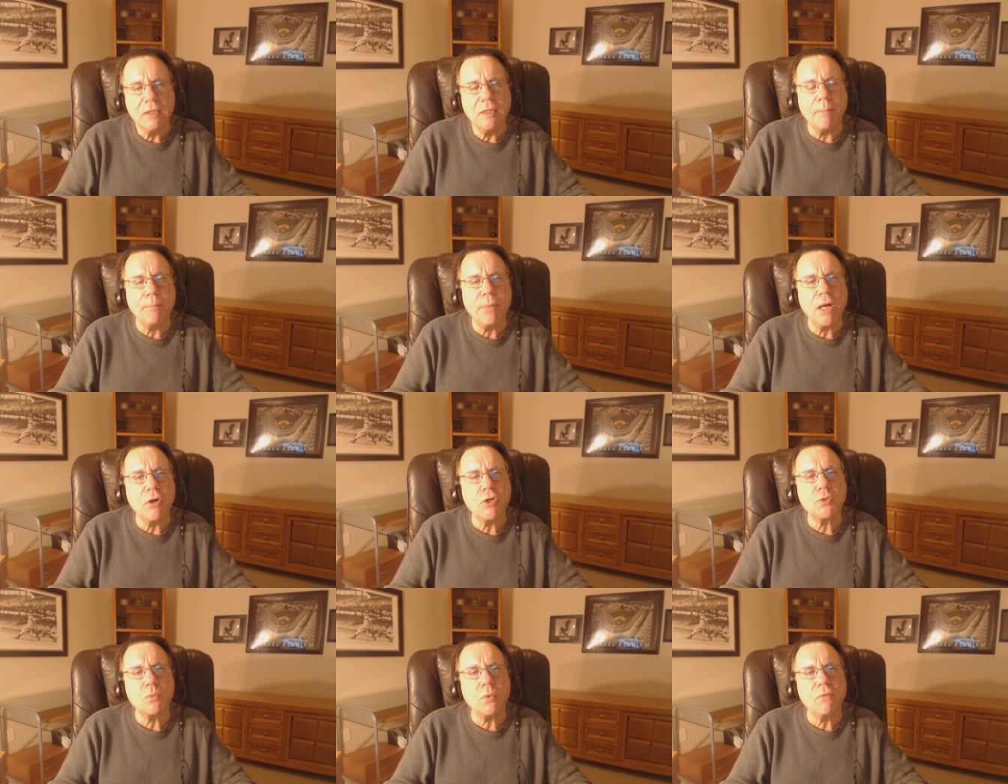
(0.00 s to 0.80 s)
the
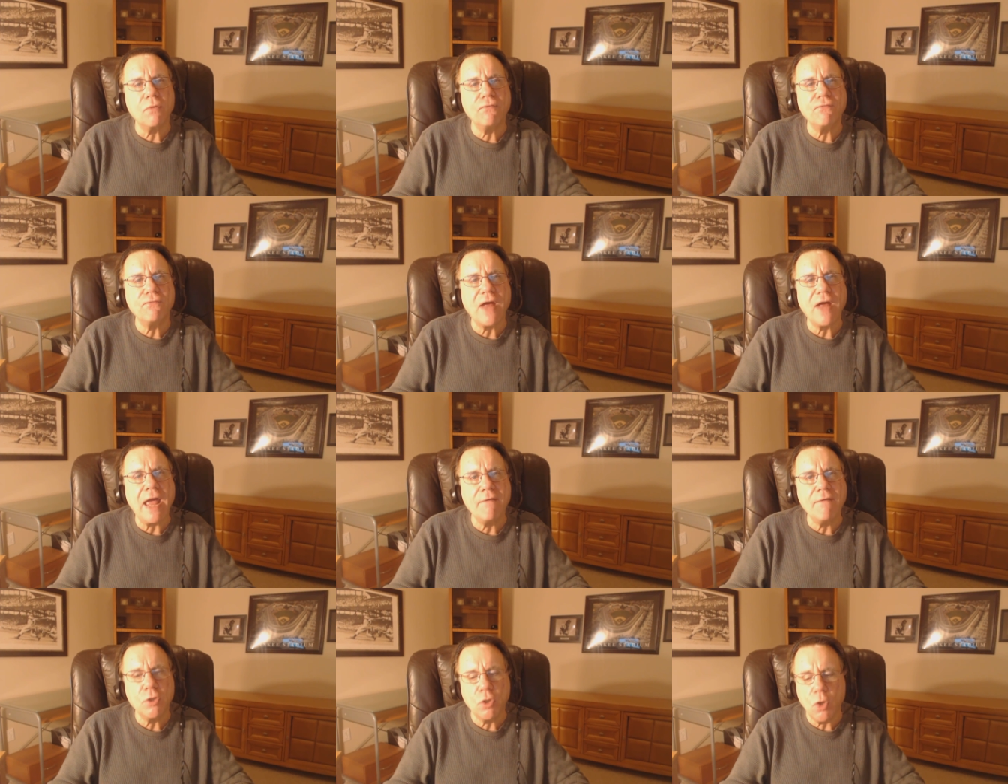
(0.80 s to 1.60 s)
Bears were
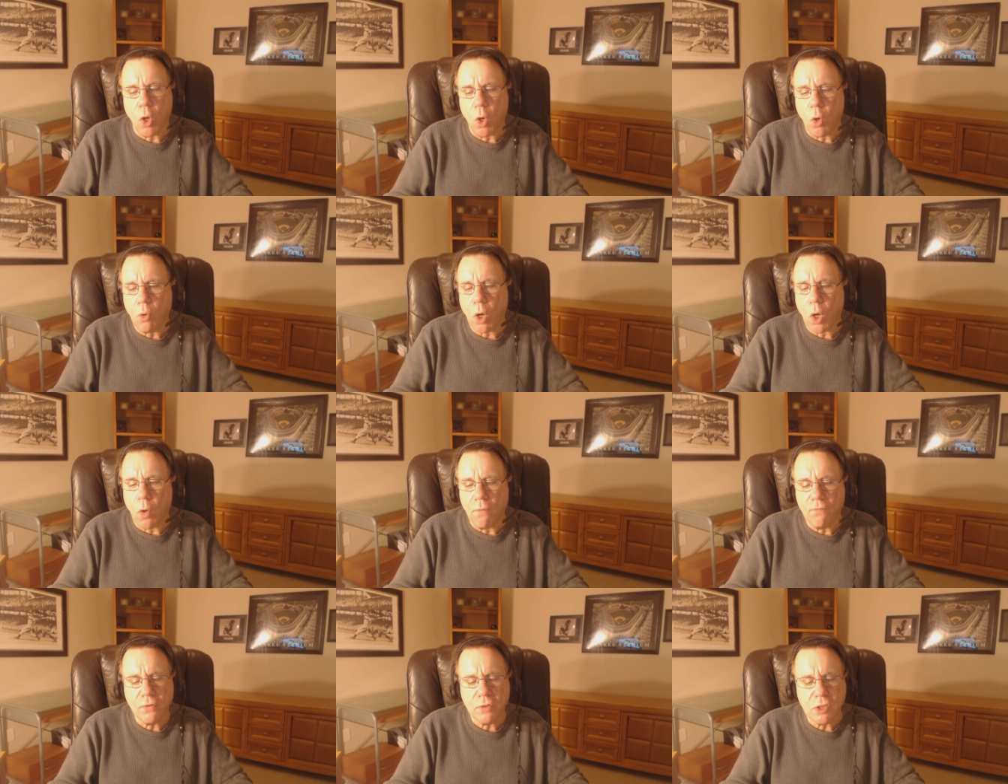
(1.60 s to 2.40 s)
5 and 0
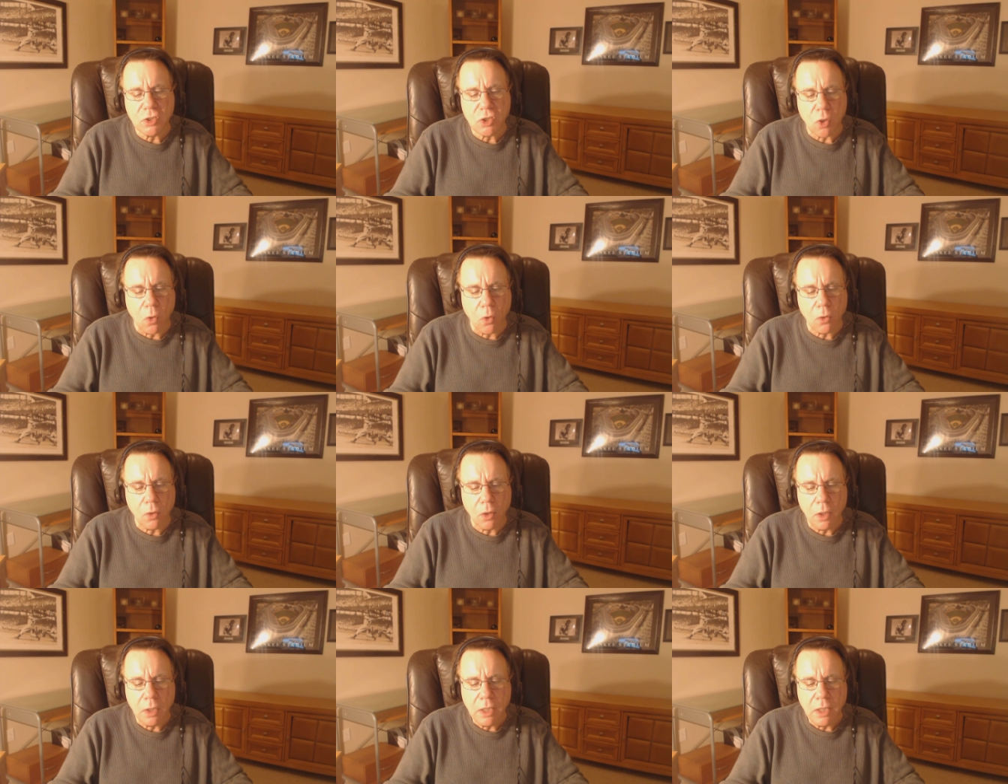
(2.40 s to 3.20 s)
over the
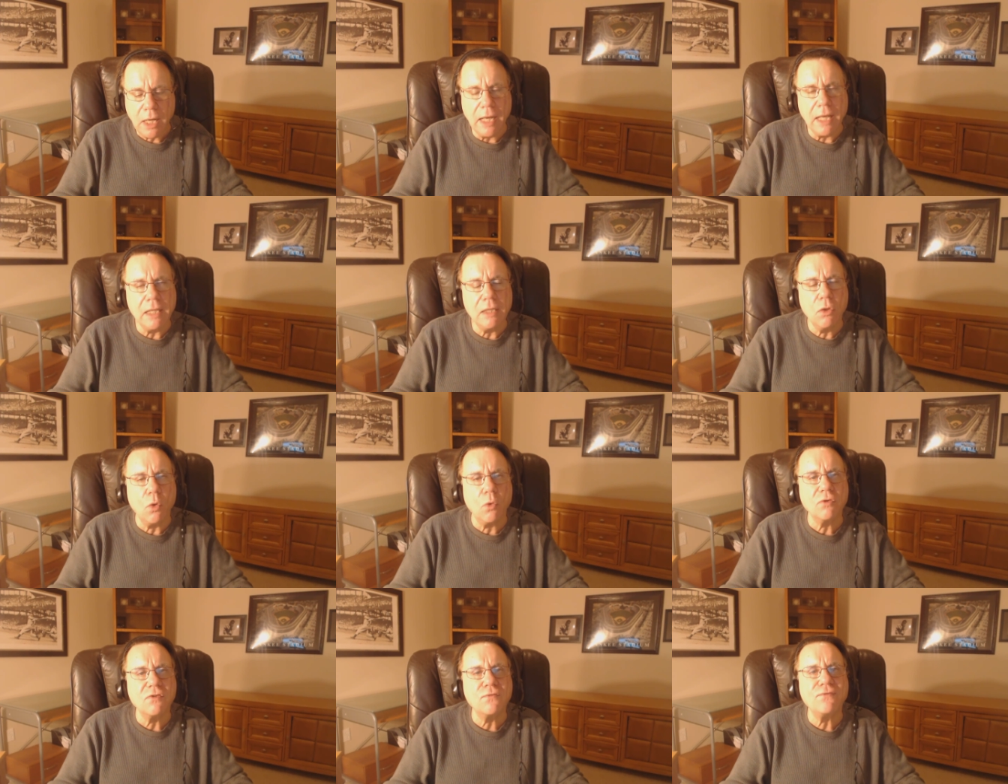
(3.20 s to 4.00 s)
total, and
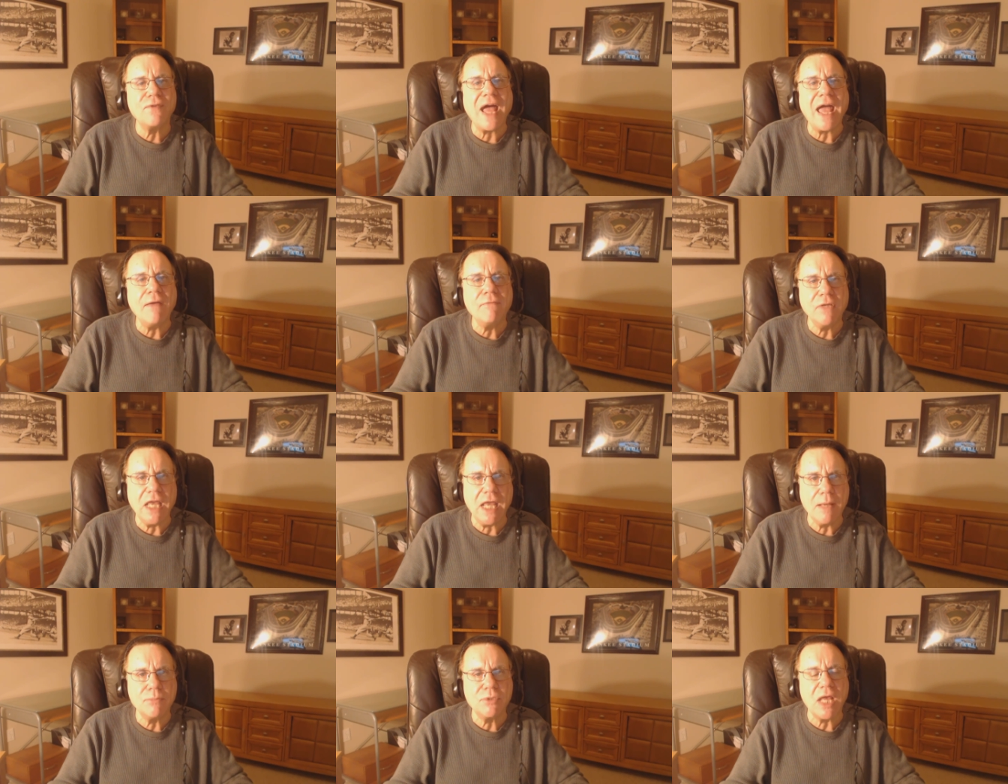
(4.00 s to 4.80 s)
those five
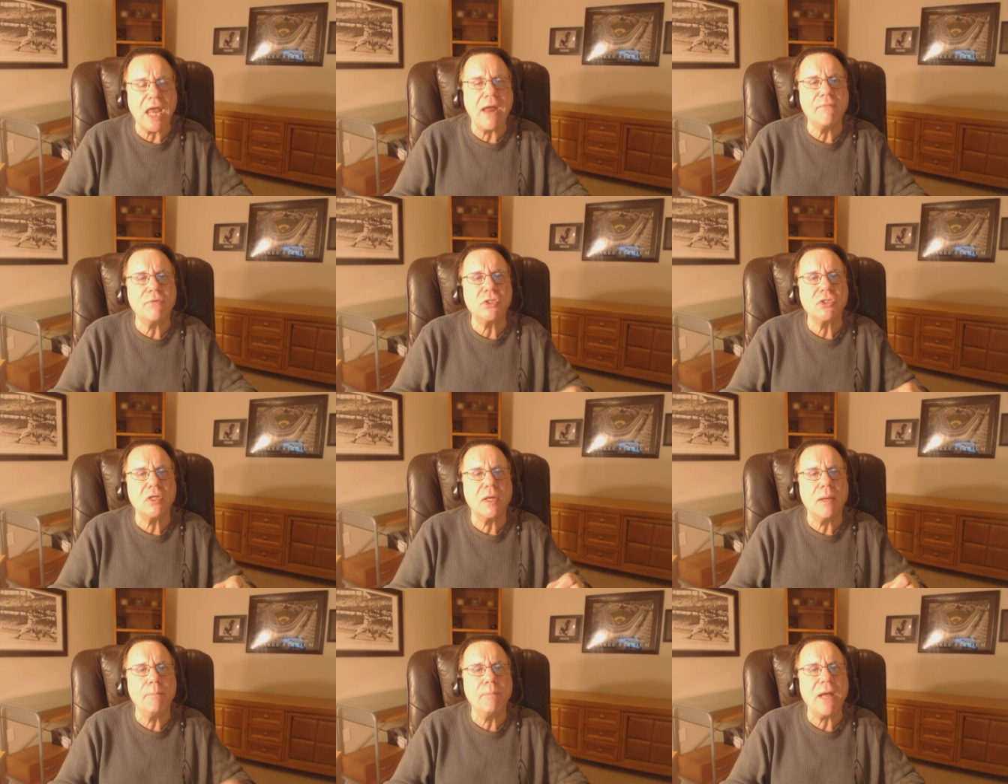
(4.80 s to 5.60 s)
games averaged
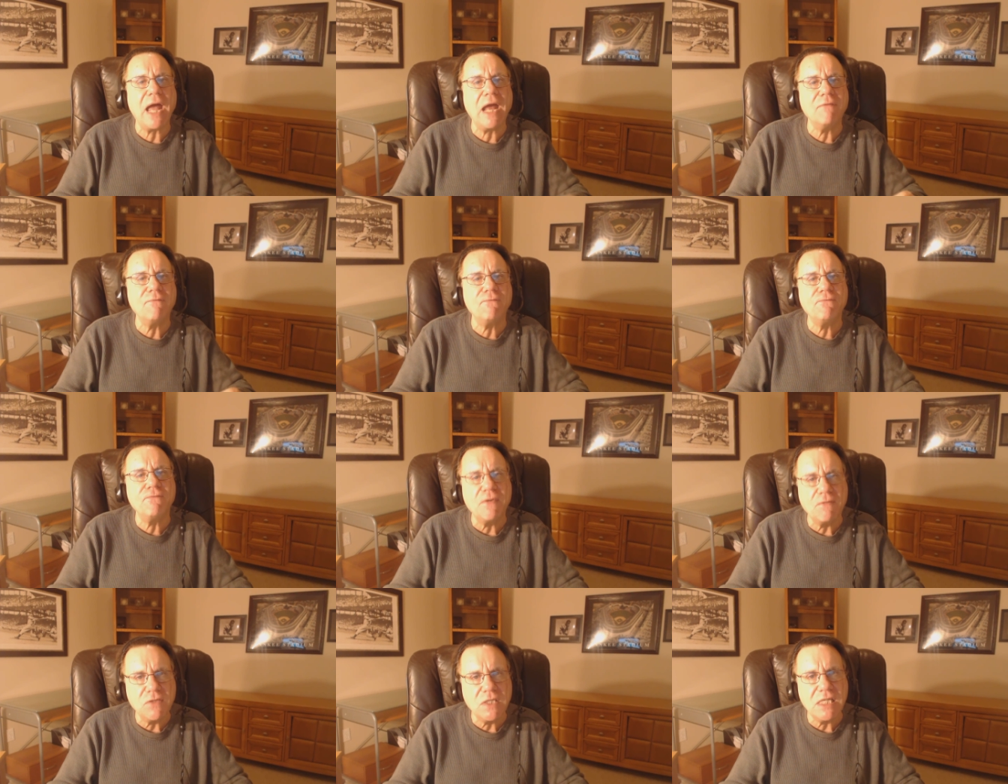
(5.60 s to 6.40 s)
a combined
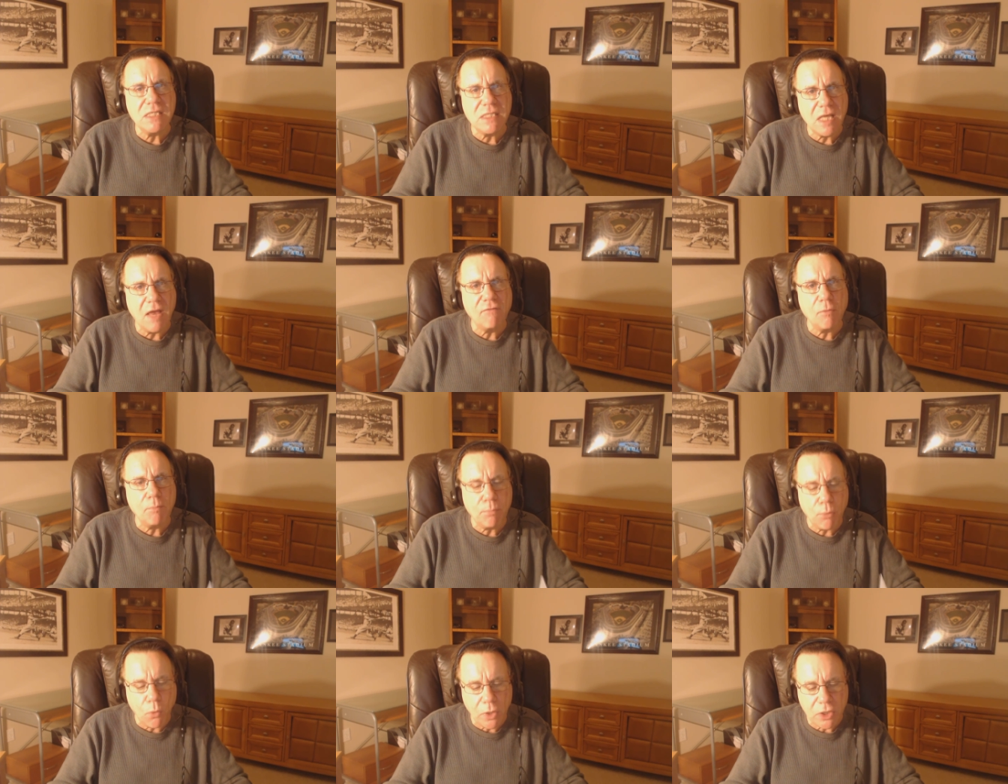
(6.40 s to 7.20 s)

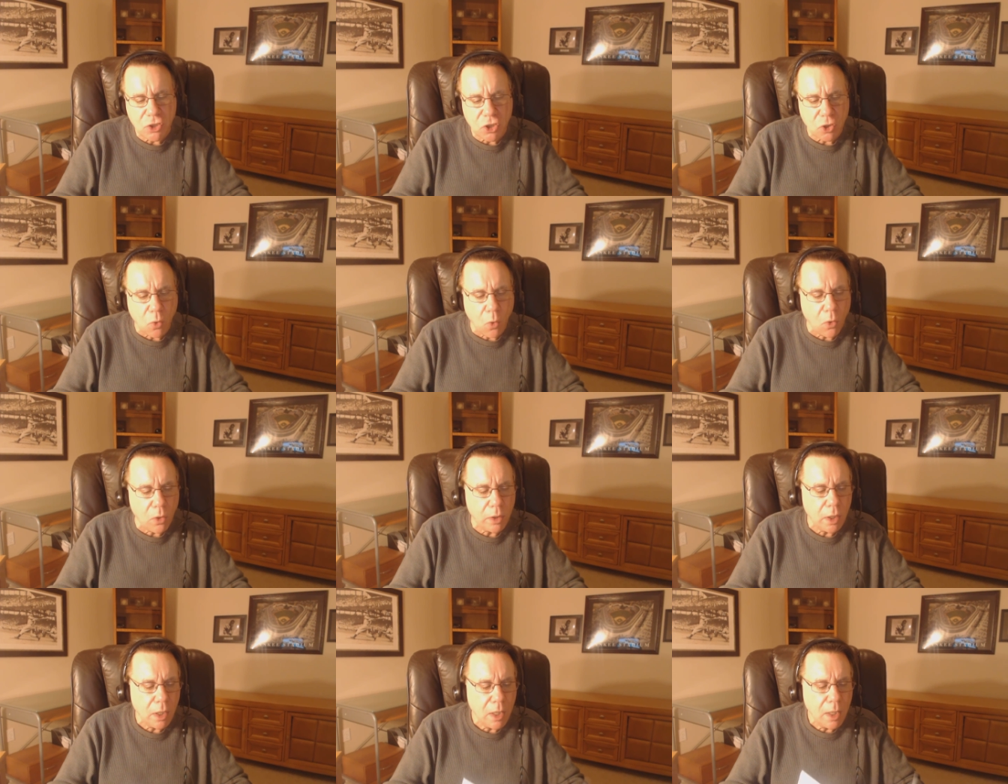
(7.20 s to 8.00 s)
57 points
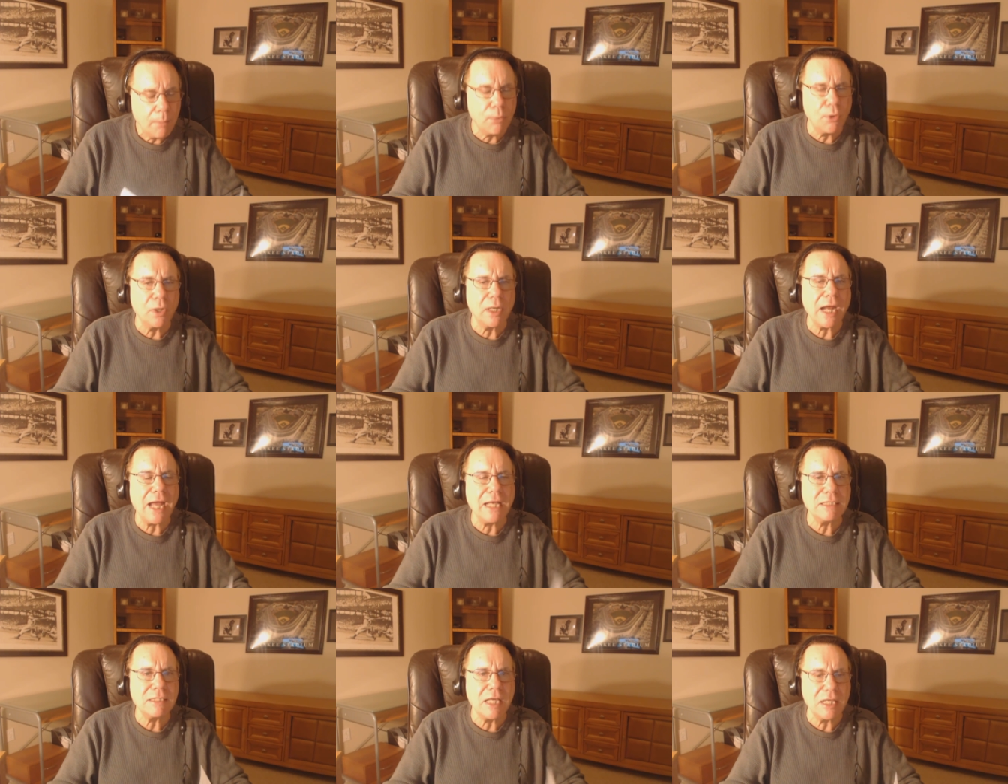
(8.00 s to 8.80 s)
scored per
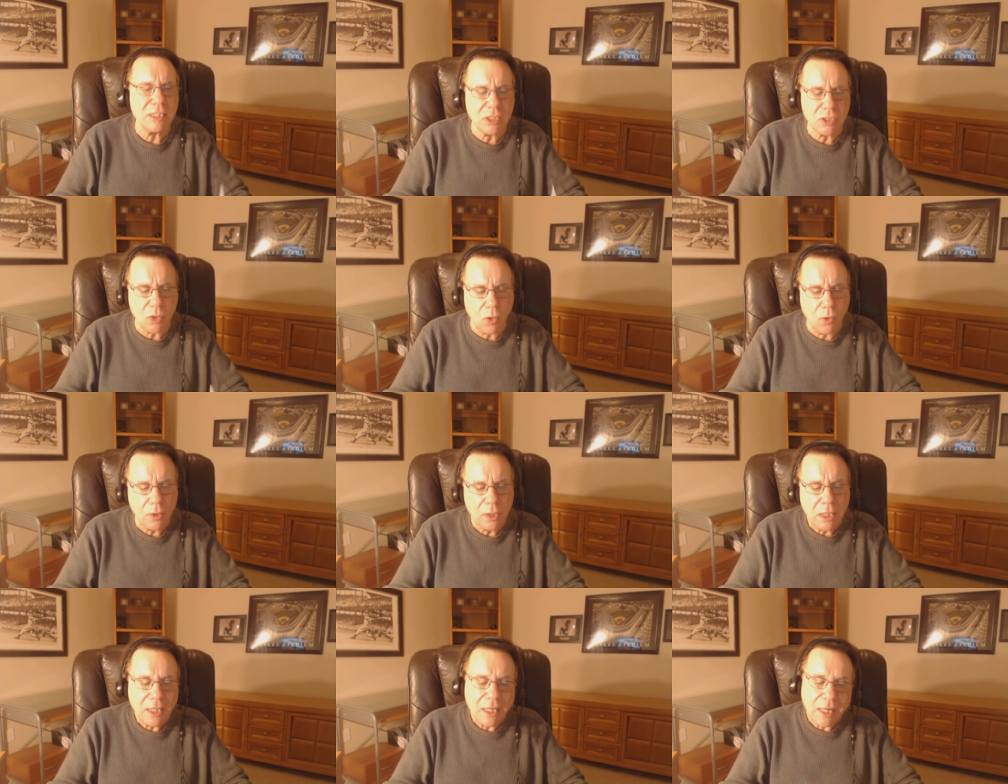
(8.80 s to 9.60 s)
contest. So